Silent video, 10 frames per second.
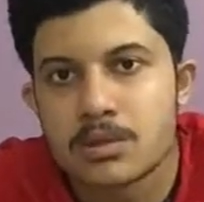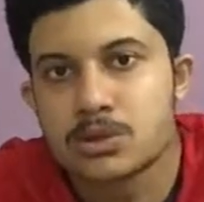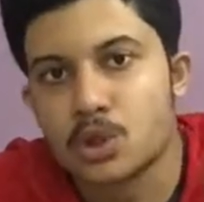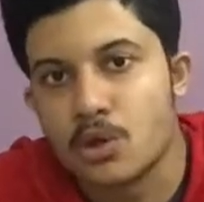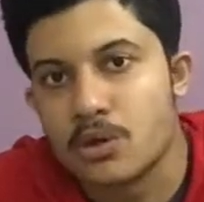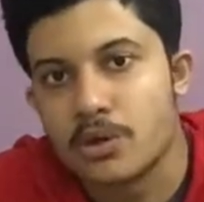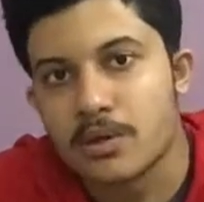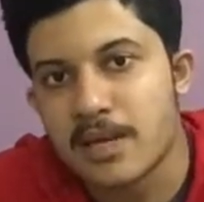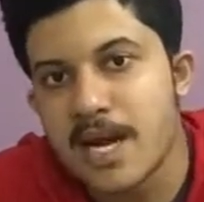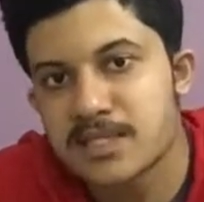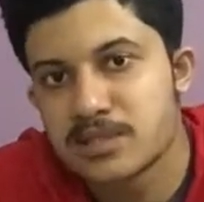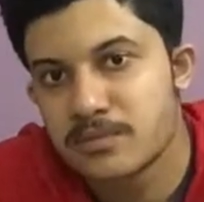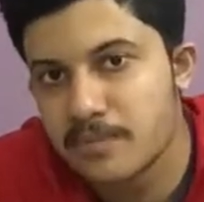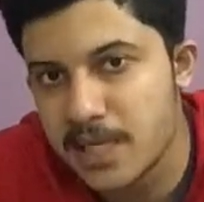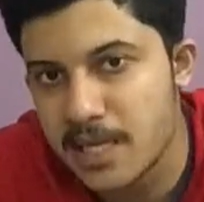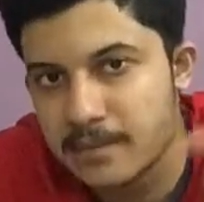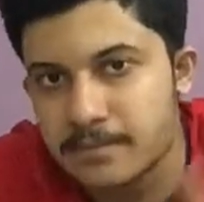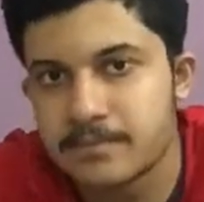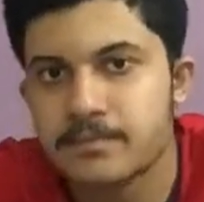So let's begin.